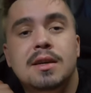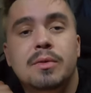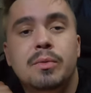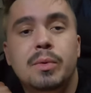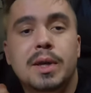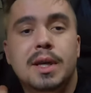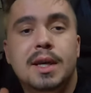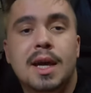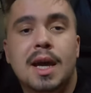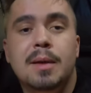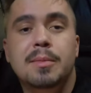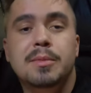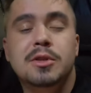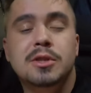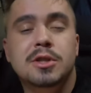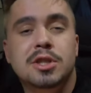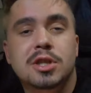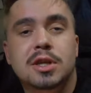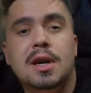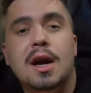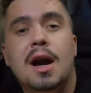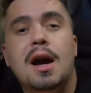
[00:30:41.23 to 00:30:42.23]
We came to
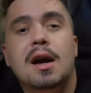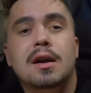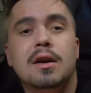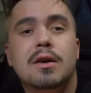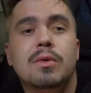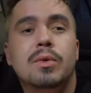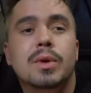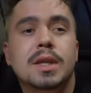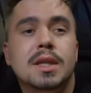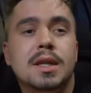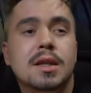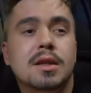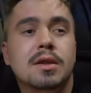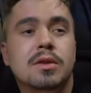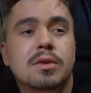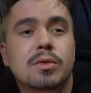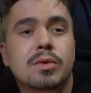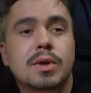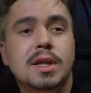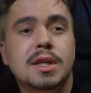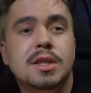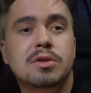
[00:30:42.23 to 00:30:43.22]
Chicago. We did
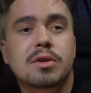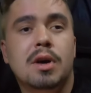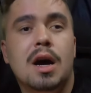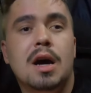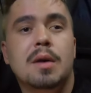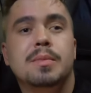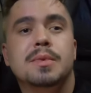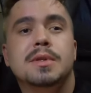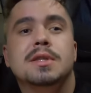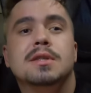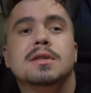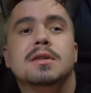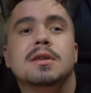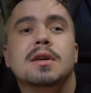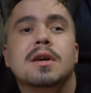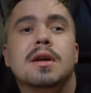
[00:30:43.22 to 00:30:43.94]
3 drops,